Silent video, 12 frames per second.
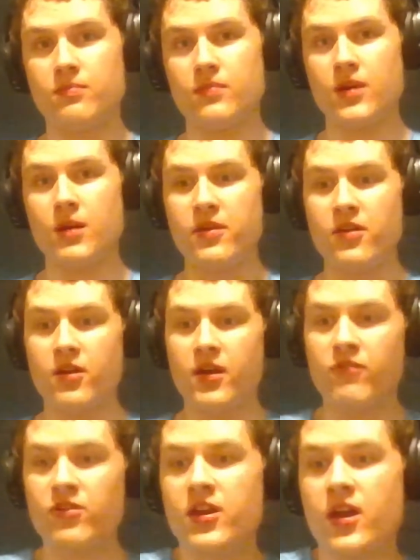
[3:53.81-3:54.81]
I'll be there
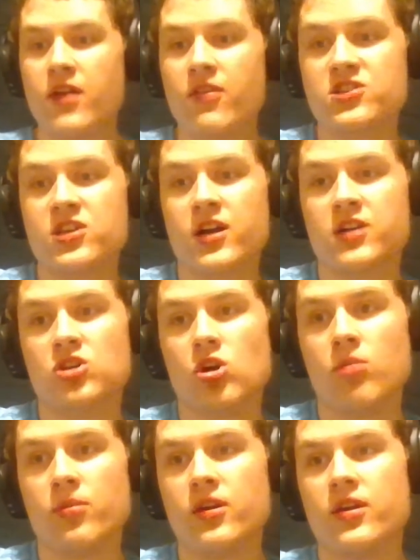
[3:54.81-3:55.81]
every day this
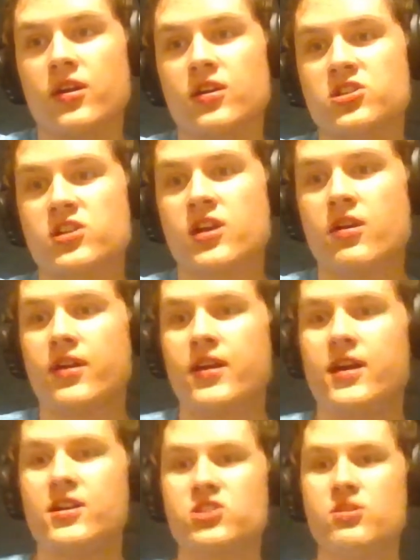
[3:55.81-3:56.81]
October in a scary
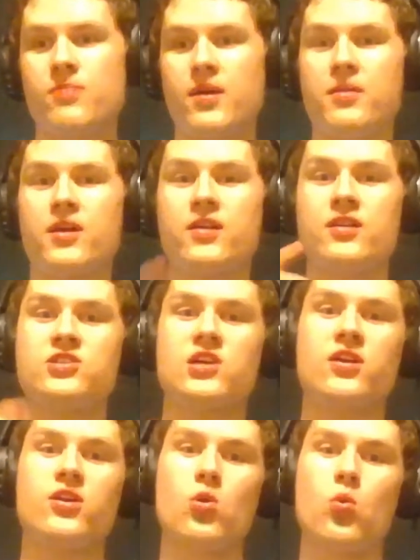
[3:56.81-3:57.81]
costume. I'm not going to
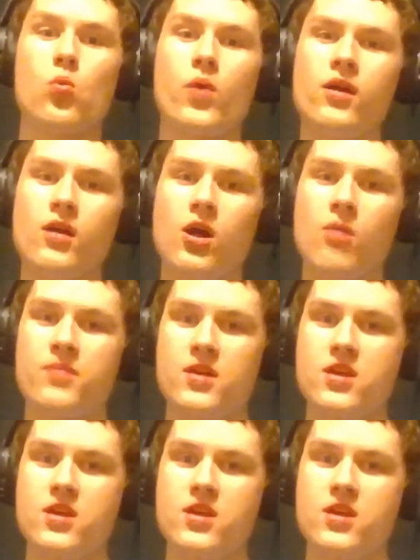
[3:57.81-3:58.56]
tell you where I'll be.